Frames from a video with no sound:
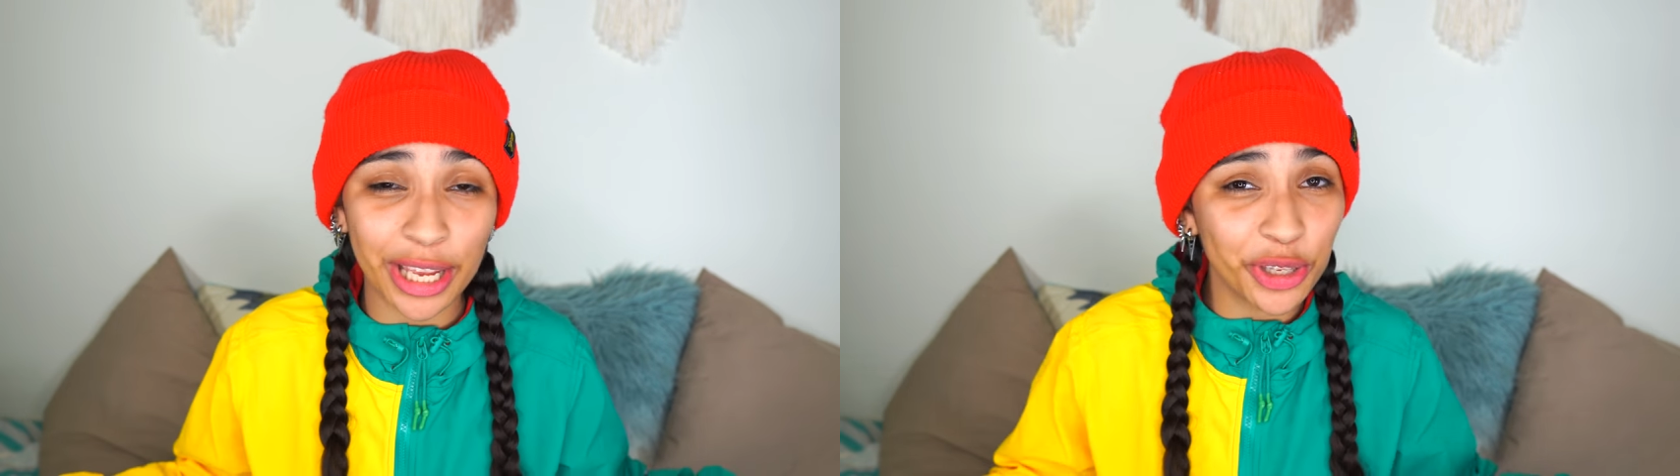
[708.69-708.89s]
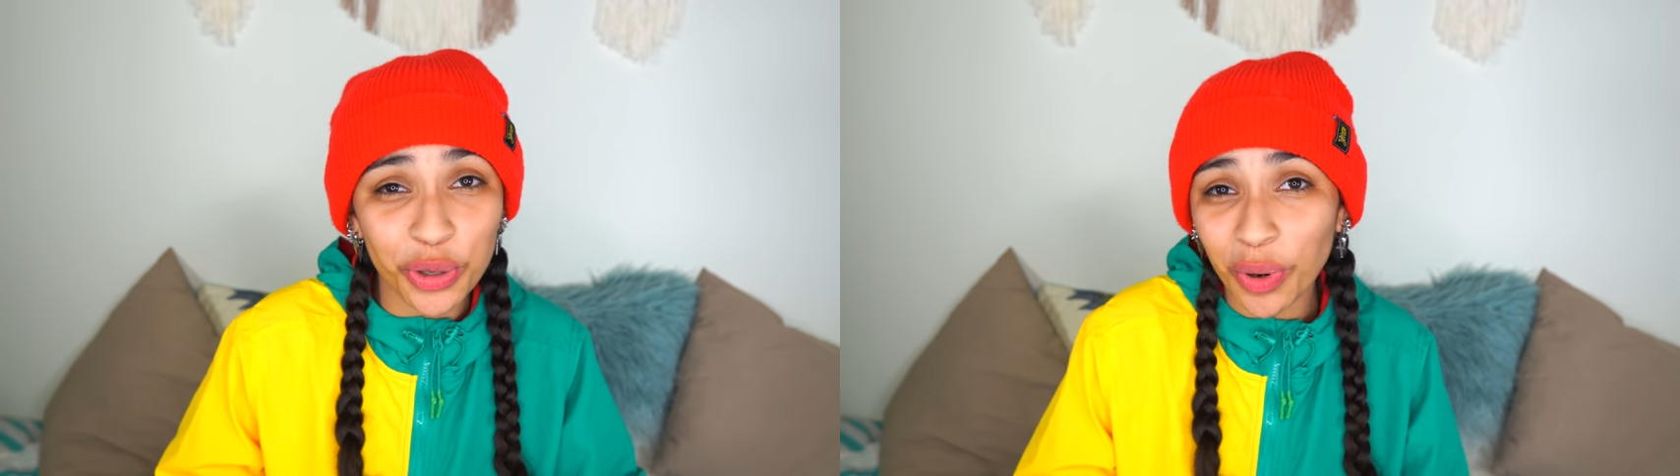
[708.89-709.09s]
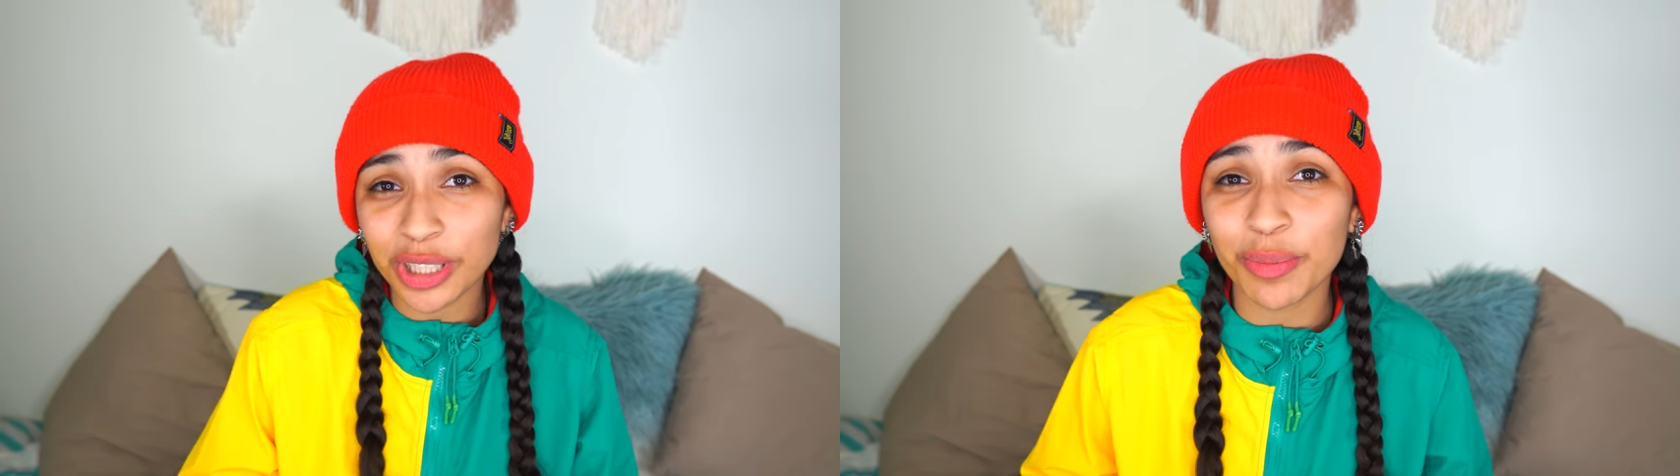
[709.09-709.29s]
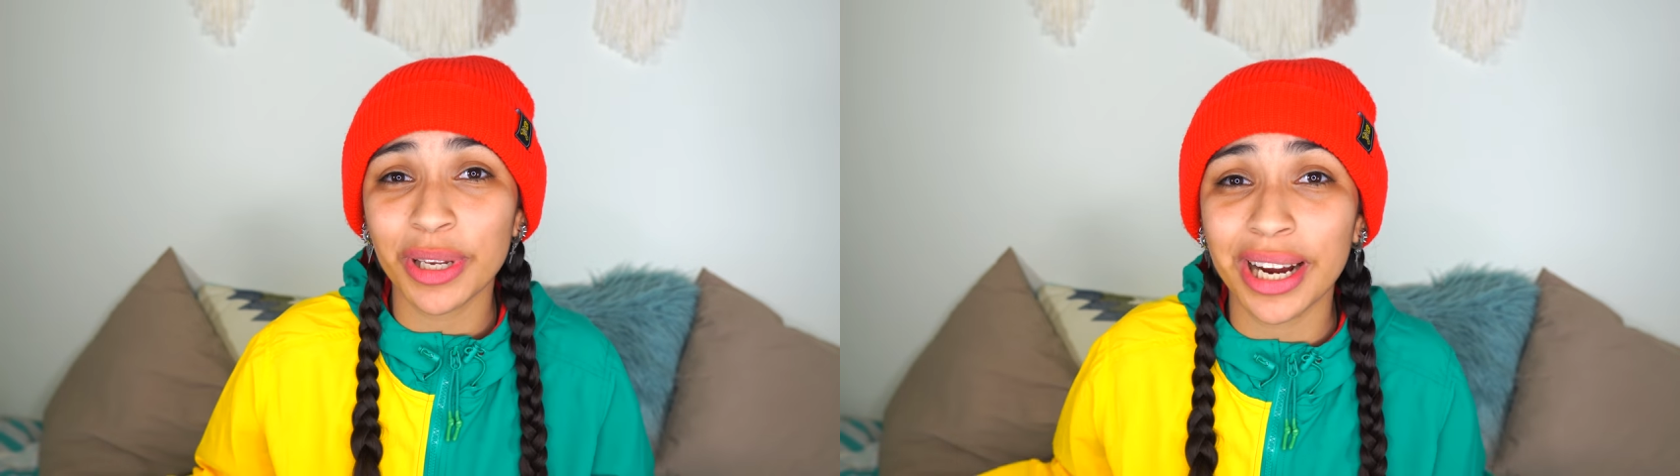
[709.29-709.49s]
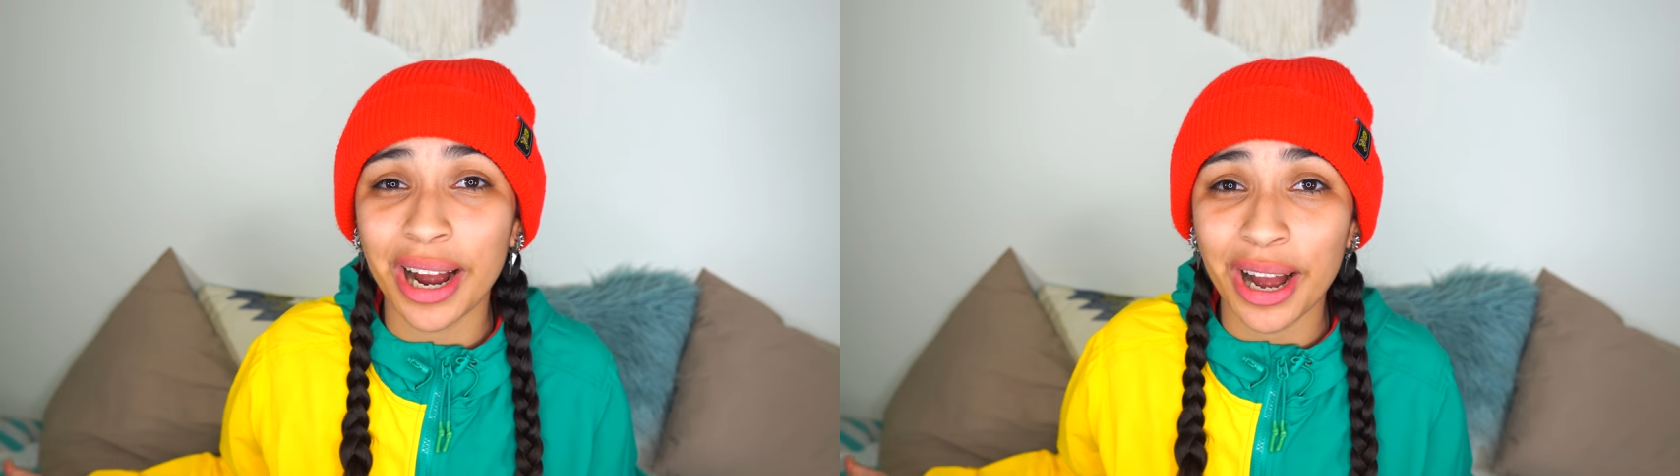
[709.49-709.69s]
that you want to
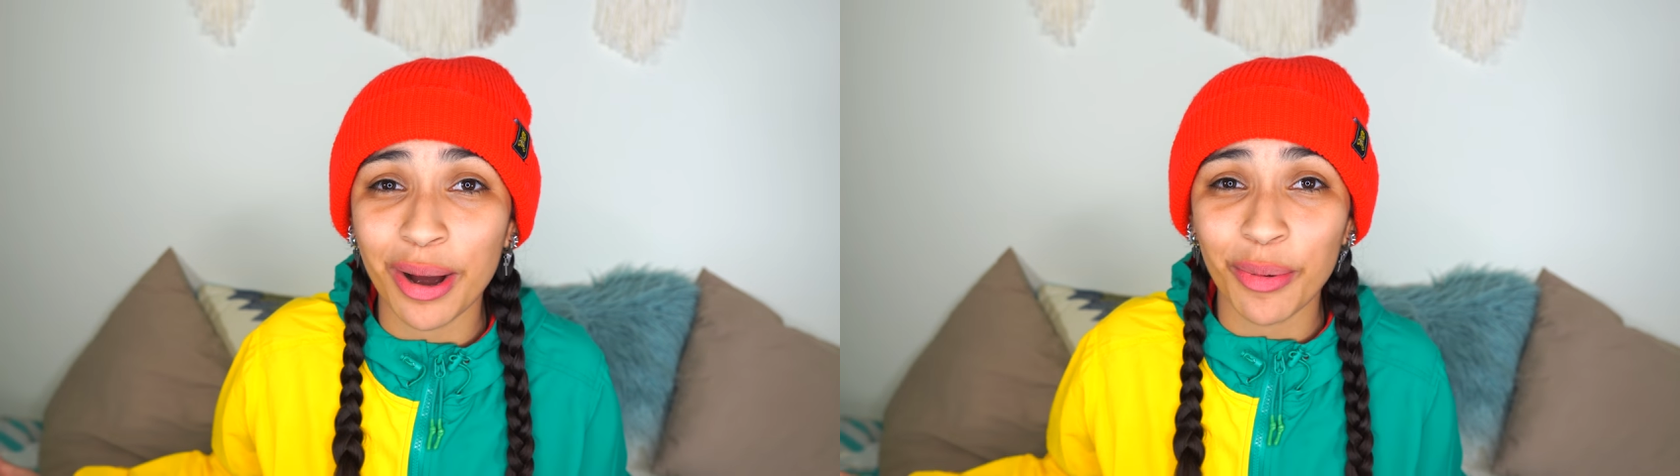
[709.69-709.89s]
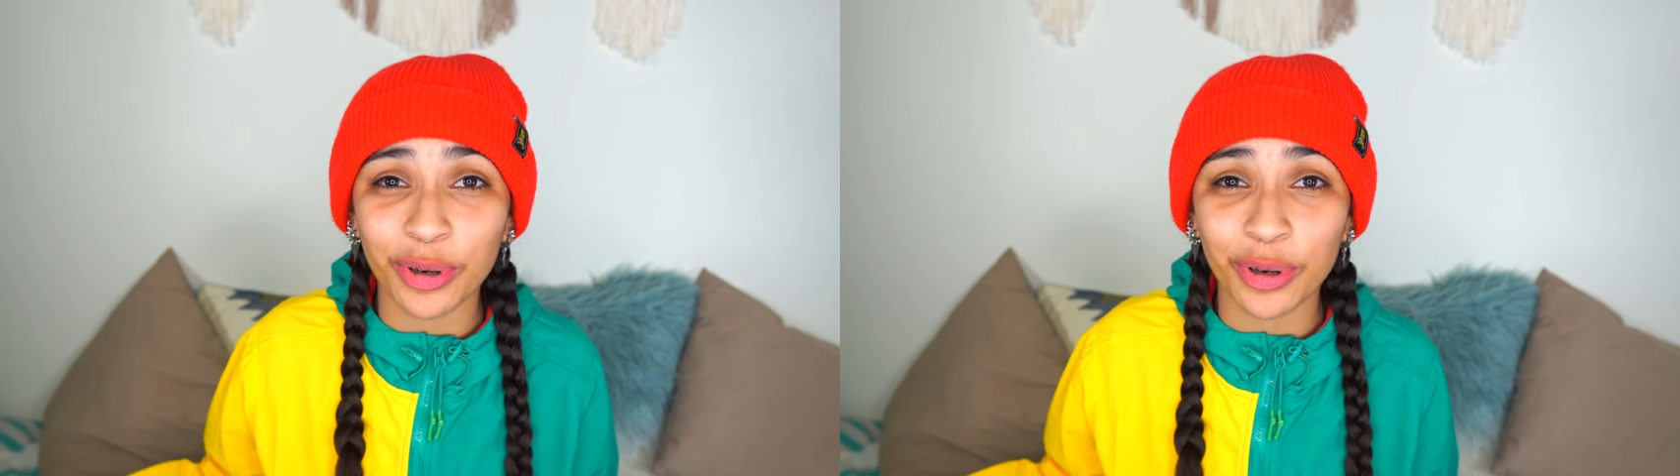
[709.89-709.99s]
become,